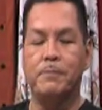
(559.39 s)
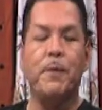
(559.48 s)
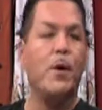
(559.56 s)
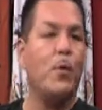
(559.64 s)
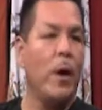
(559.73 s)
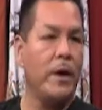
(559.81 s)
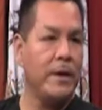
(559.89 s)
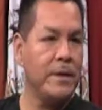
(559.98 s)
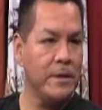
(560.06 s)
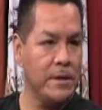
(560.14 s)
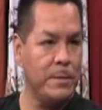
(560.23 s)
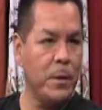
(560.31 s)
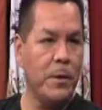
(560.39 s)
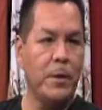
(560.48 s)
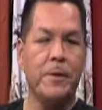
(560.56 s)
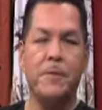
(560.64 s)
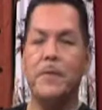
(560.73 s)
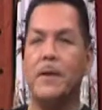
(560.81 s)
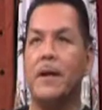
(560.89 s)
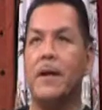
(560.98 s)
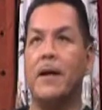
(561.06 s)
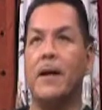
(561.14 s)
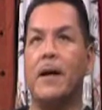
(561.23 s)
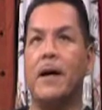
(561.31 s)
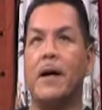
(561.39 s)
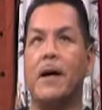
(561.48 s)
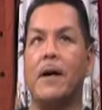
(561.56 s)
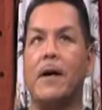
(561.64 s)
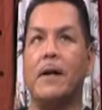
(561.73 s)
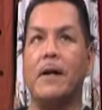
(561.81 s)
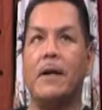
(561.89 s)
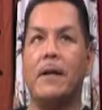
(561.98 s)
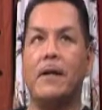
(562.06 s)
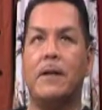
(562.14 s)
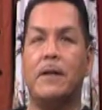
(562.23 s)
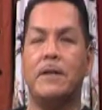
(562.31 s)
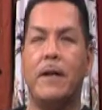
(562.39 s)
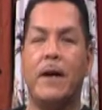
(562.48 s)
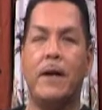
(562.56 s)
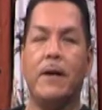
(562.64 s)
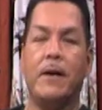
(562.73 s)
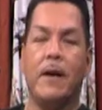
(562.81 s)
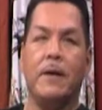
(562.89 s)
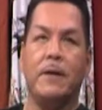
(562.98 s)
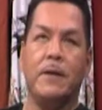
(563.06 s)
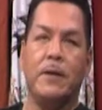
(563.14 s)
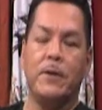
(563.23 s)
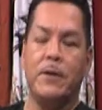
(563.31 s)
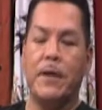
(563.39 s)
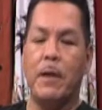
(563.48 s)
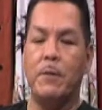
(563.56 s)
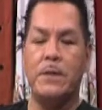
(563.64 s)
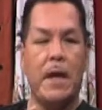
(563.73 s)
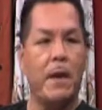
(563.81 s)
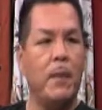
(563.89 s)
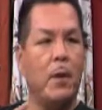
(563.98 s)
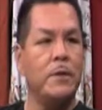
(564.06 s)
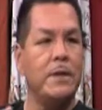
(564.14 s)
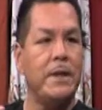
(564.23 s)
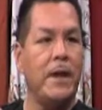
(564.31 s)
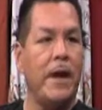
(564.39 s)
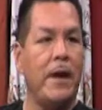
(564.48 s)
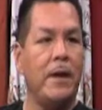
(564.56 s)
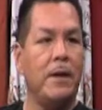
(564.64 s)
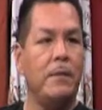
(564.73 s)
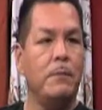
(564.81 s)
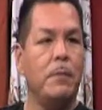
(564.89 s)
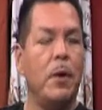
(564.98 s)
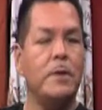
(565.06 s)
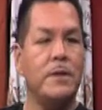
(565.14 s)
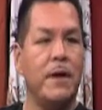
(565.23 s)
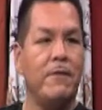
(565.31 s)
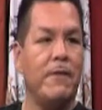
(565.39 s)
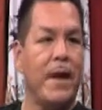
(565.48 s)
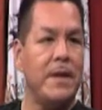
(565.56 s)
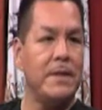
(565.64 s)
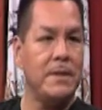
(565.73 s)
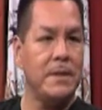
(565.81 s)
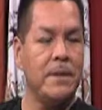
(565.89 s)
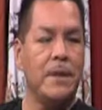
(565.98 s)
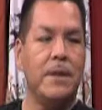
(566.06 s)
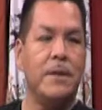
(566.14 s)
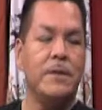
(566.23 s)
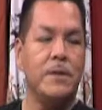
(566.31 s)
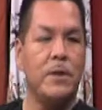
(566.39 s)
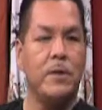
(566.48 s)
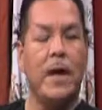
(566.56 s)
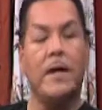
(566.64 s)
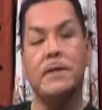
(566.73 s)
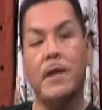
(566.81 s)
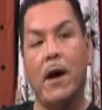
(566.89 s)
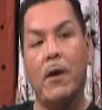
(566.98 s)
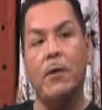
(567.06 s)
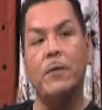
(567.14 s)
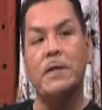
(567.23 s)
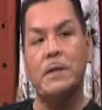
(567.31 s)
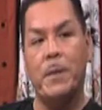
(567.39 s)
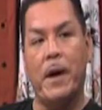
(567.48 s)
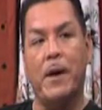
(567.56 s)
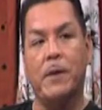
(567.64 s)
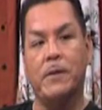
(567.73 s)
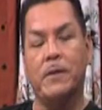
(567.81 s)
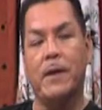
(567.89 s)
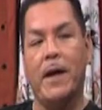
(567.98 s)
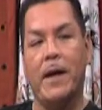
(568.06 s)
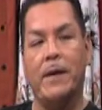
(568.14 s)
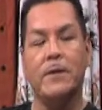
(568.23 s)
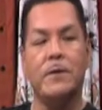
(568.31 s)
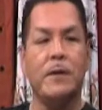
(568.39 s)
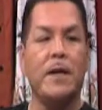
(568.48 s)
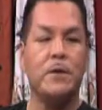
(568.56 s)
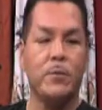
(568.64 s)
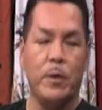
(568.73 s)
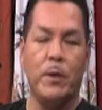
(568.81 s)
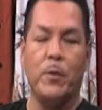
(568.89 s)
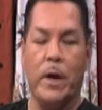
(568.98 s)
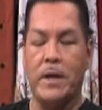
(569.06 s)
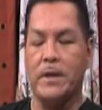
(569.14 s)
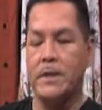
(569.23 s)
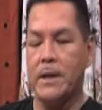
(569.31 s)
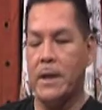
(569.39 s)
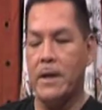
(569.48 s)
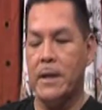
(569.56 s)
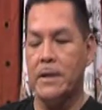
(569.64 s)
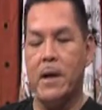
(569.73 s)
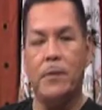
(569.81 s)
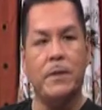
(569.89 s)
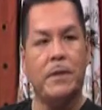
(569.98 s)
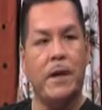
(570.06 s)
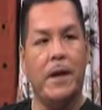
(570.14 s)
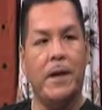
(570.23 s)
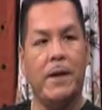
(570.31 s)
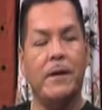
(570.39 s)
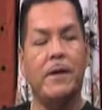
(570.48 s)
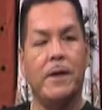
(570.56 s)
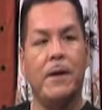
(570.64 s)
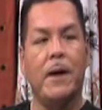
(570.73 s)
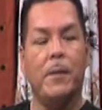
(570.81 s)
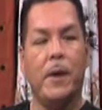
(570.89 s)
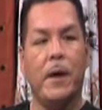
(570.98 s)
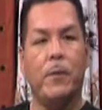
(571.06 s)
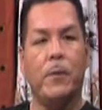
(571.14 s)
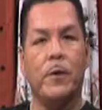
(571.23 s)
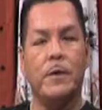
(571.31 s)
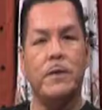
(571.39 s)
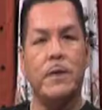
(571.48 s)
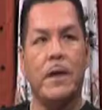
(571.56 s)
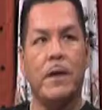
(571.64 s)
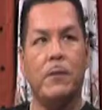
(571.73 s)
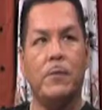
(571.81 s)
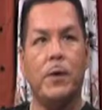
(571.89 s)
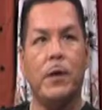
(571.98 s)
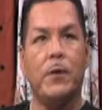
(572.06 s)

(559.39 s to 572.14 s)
marijuana smoker. Uh, the tag, you know, the name was M O T A uh-huh. motivate. So that's oh, how it oh, was spelled. Yeah. so uh-huh. that's what it was, and that's how we, yeah a plant words and we